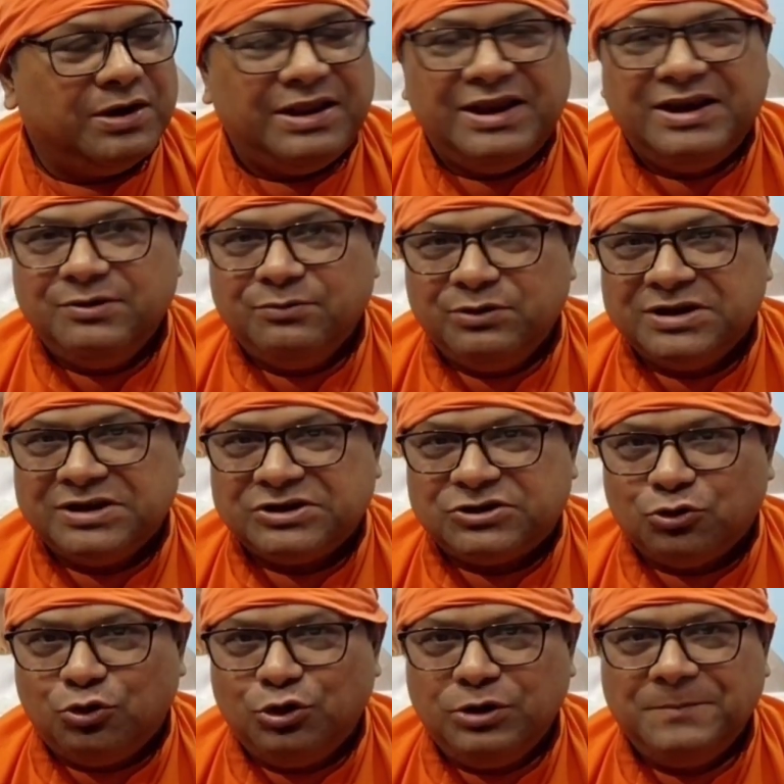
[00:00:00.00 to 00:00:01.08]
individual
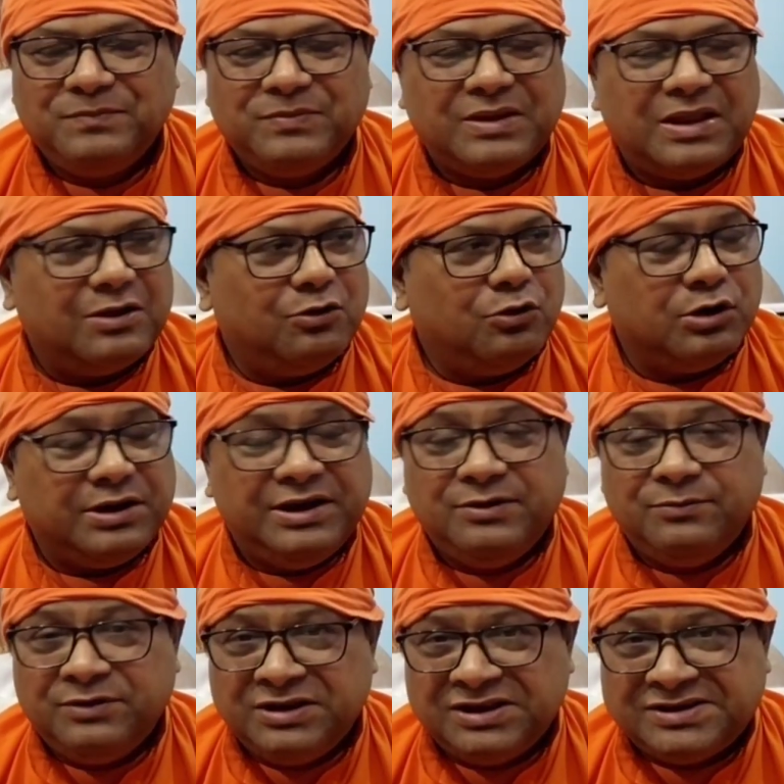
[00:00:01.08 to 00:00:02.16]
soul or
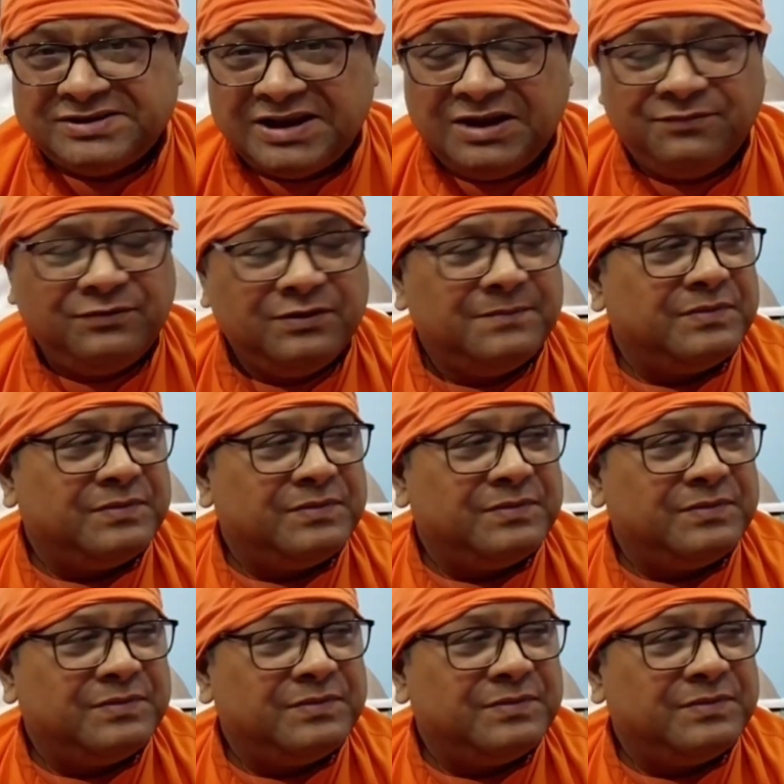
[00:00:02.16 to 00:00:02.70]
individual self